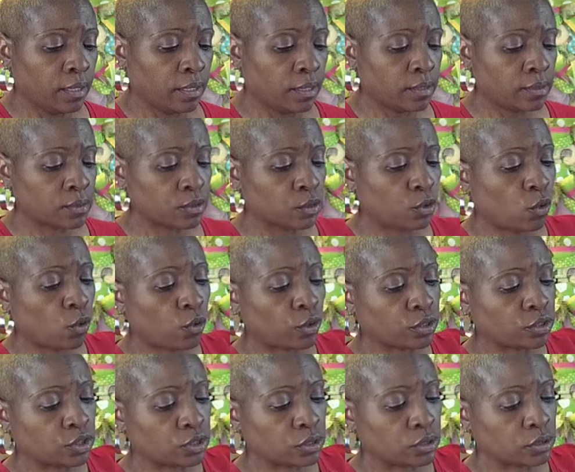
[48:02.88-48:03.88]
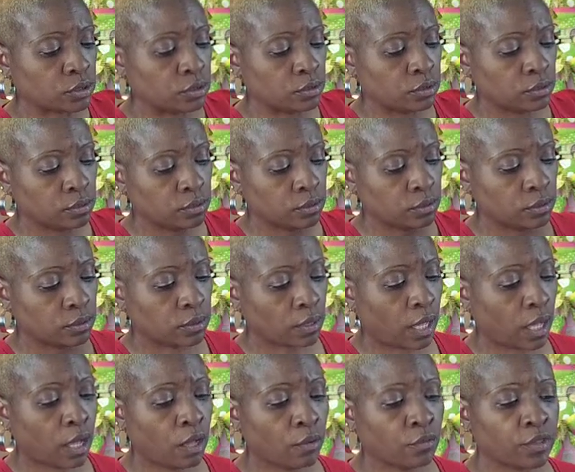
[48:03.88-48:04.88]
It's gorgeous.
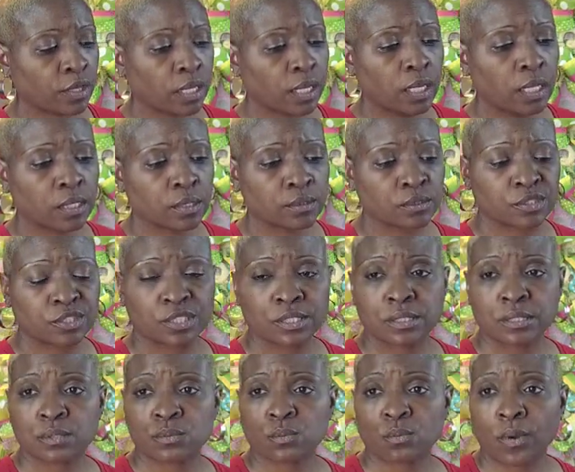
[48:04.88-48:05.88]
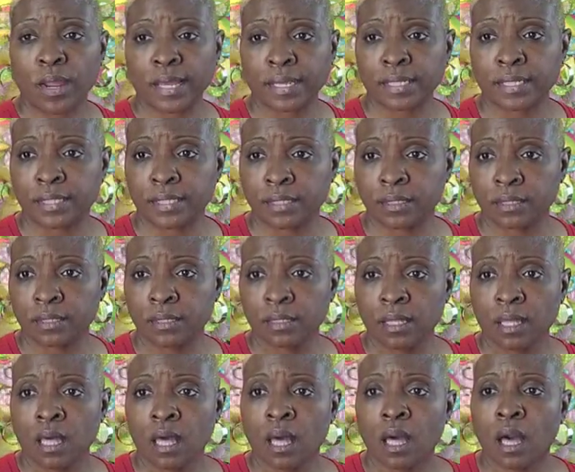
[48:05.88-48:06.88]
All the colors just rocking it
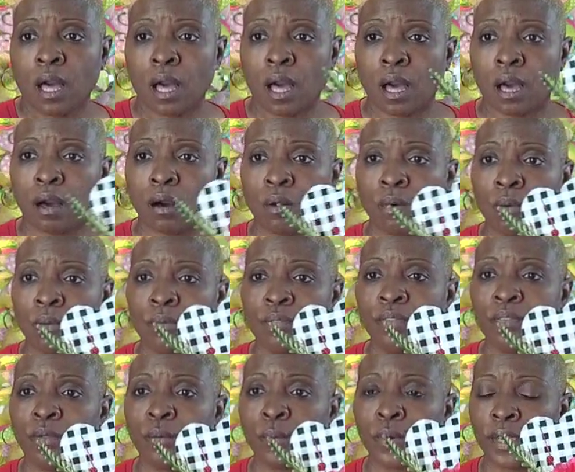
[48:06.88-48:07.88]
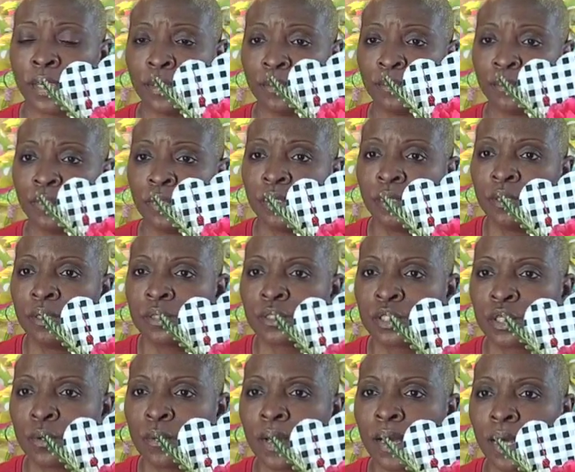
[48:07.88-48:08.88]
all the way.
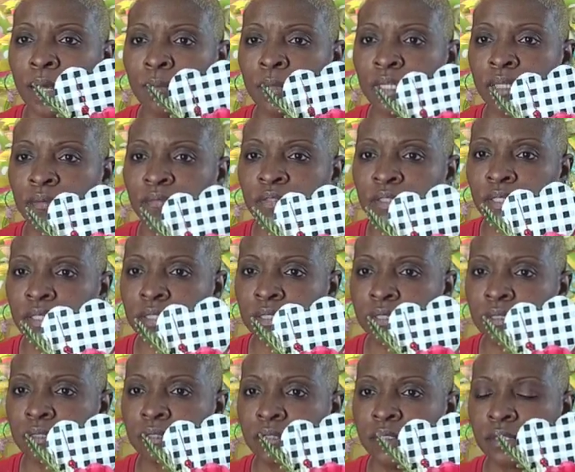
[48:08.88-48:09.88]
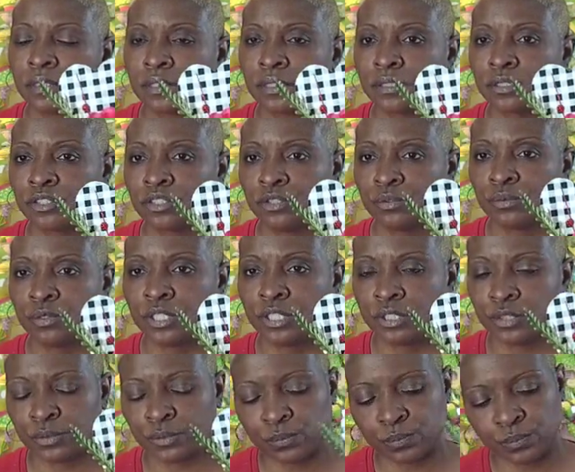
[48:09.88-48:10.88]
So I'm loving this. This is too
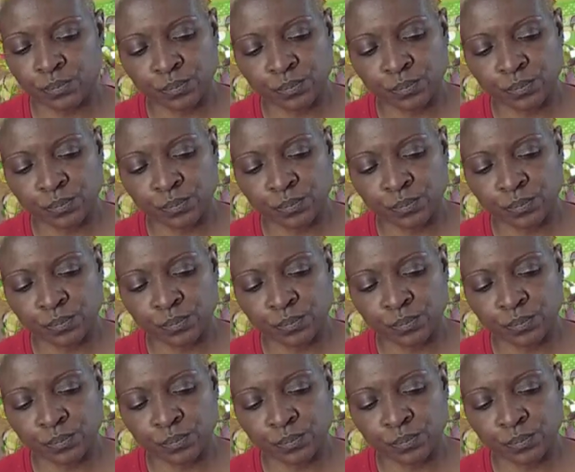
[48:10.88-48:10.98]
cute.